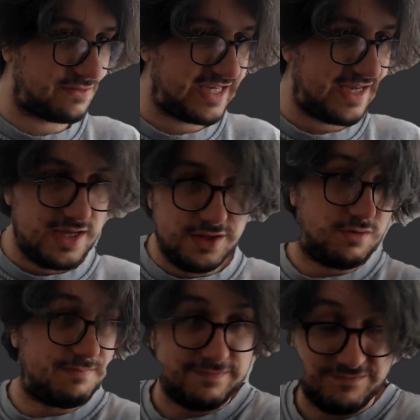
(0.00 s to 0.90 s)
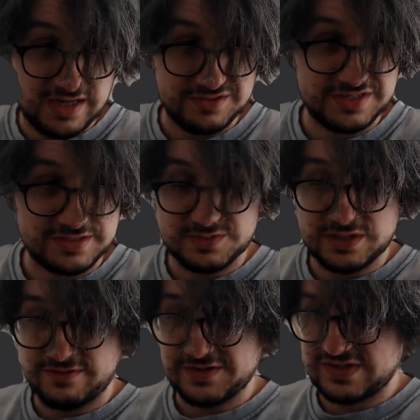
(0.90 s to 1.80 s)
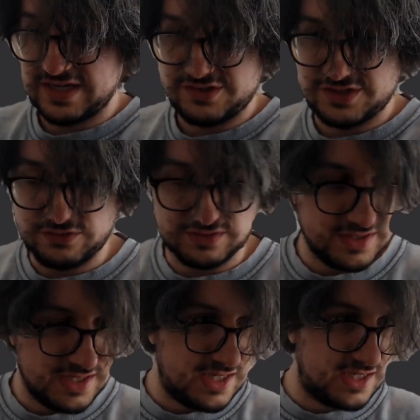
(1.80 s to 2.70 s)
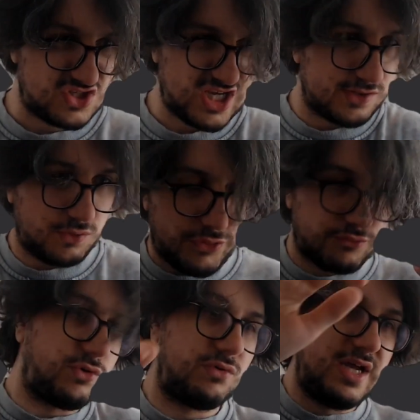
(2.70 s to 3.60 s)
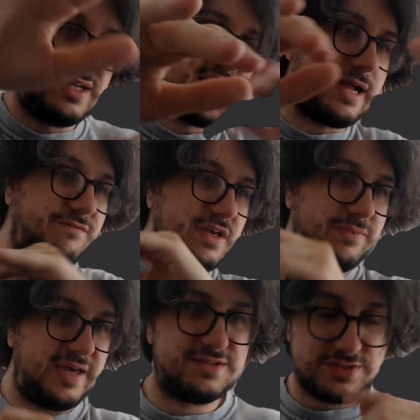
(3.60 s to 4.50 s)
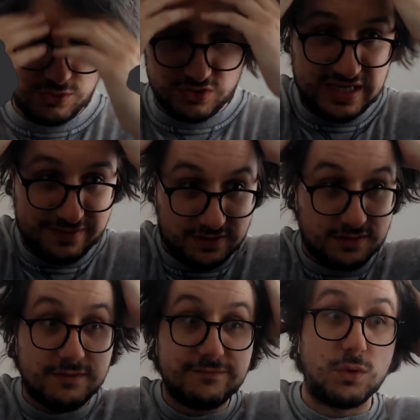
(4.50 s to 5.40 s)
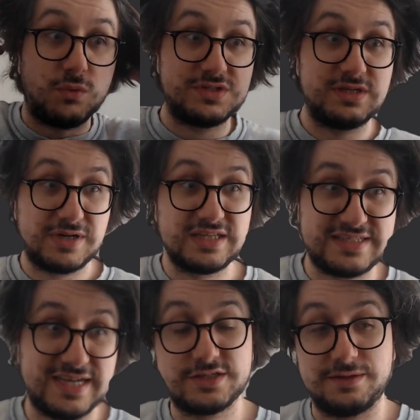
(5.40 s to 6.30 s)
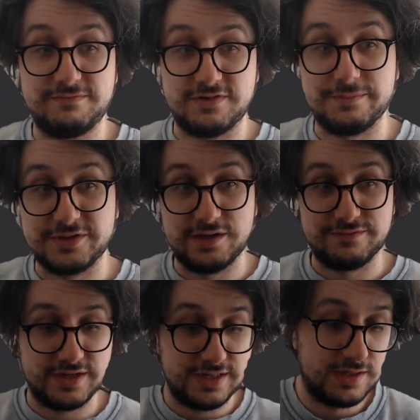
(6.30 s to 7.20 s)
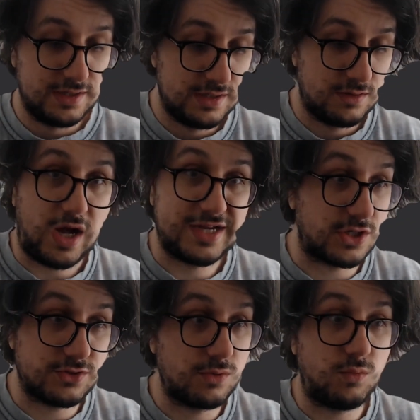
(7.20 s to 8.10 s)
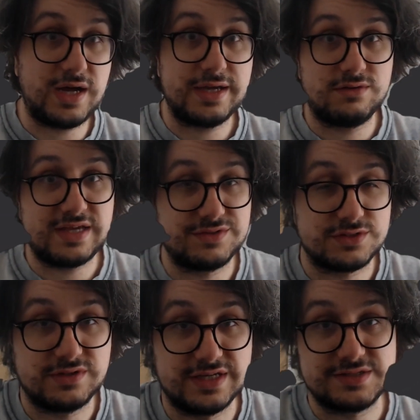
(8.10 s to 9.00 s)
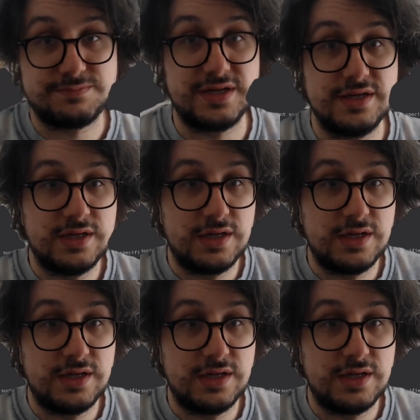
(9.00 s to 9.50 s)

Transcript: on it. You can mount file systems over SSH. You can tunnel through 10 VPNs. You can even forward your bloody desktop environment over it. I don't know why you'd ever do this, but